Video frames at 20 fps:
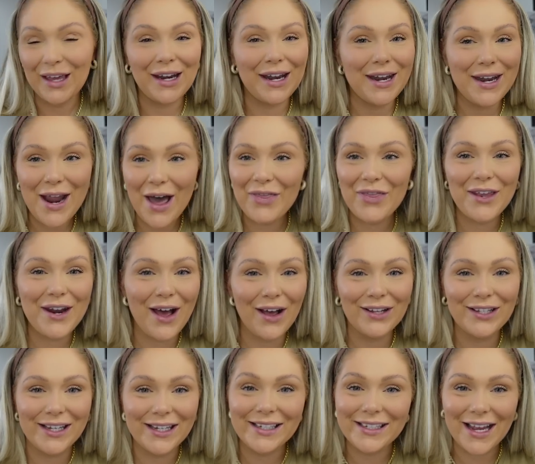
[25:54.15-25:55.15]
nothing
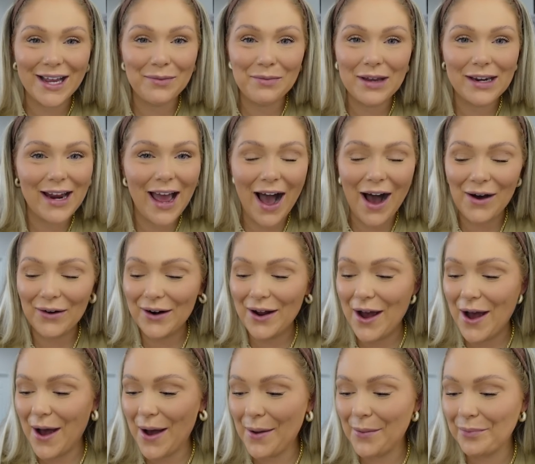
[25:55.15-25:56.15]
else can take me
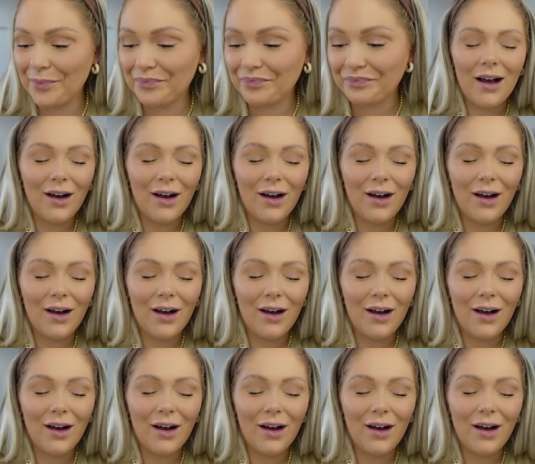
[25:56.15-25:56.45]
down.